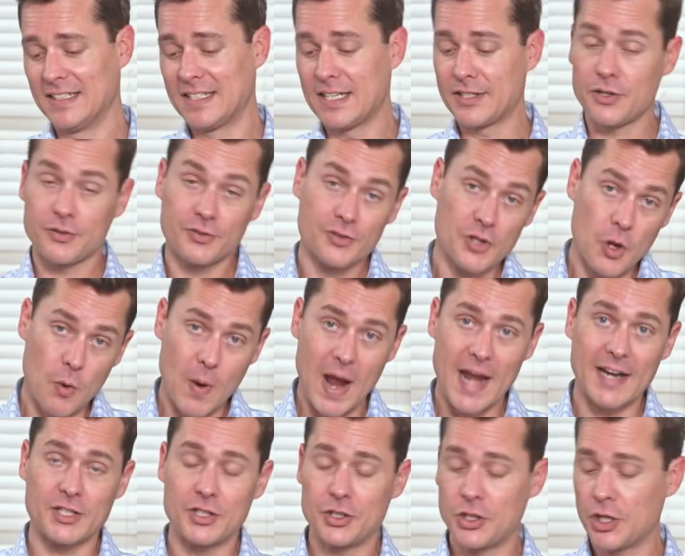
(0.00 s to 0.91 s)
It says there's no
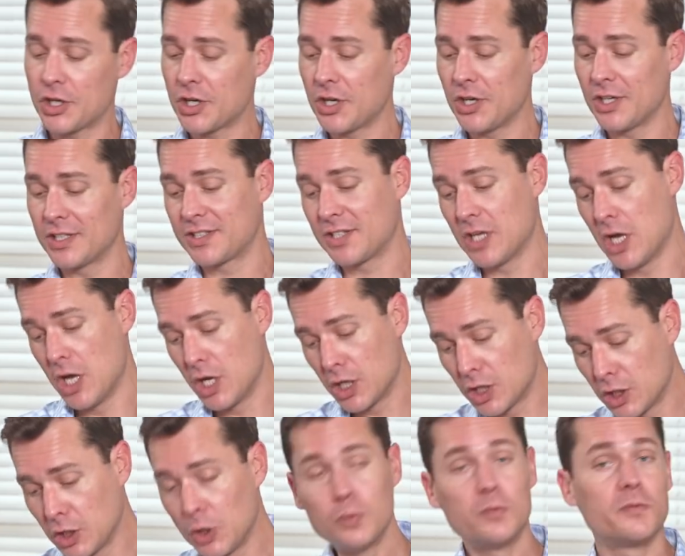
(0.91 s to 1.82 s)
added sugar, it's
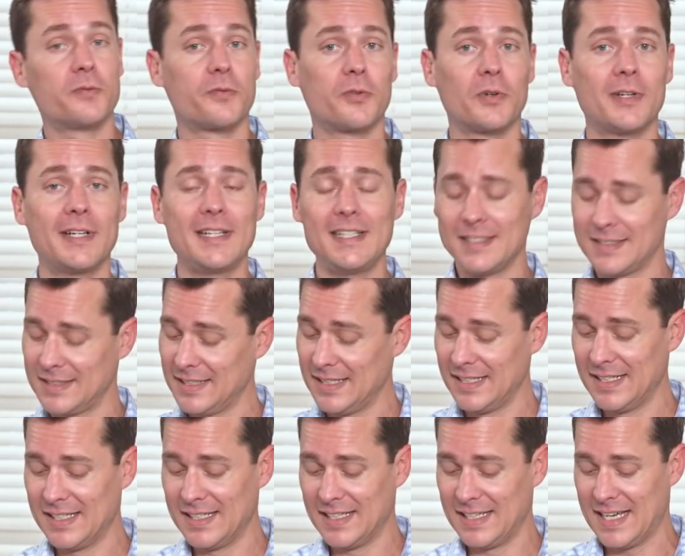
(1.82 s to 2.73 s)
gluten-free,
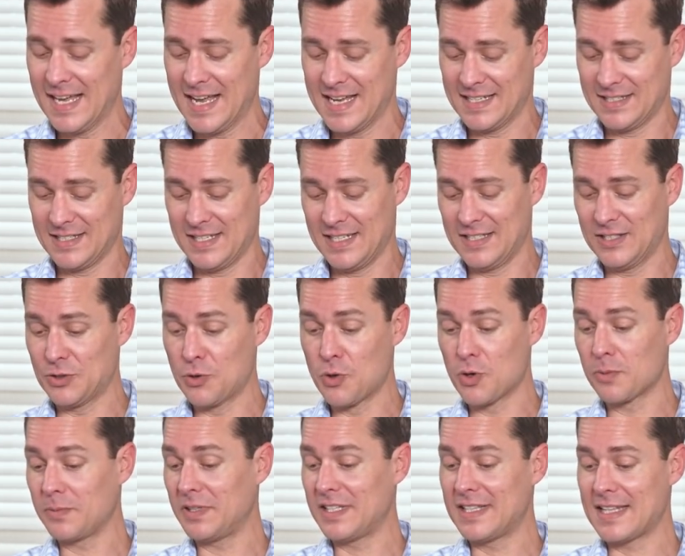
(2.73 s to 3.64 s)
as is
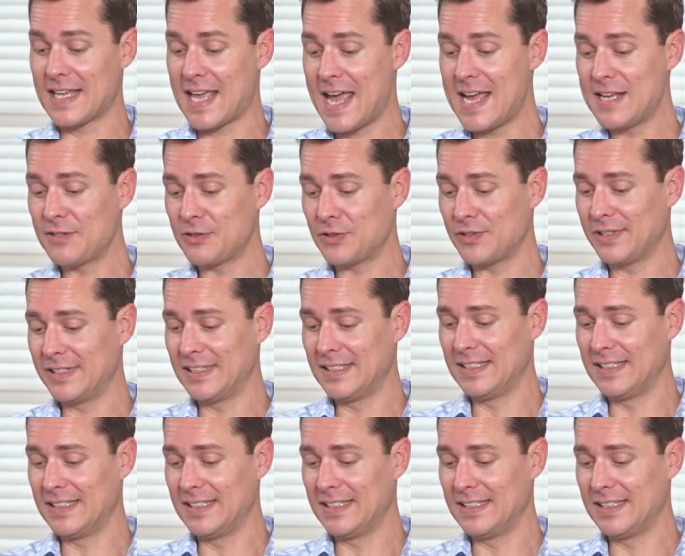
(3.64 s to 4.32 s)
normally the case.